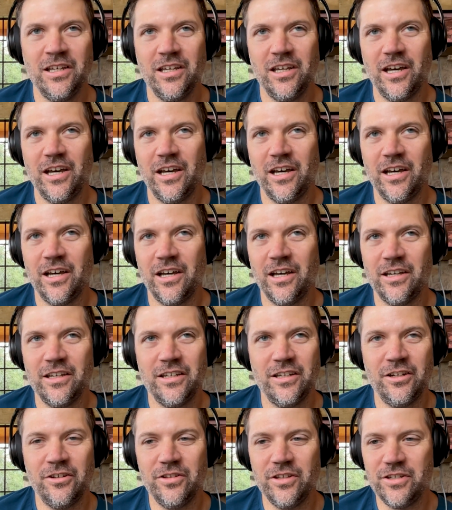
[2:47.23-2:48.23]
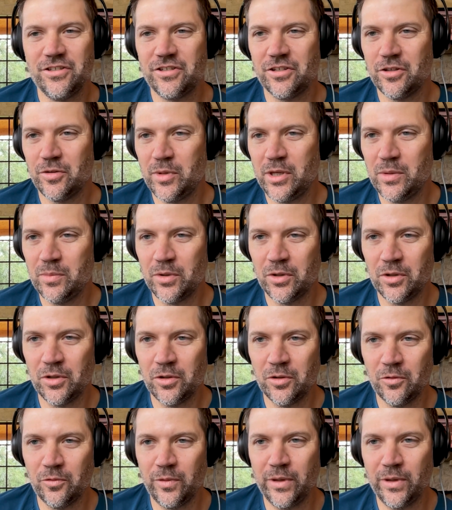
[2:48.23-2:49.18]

uh, you know, these are the people,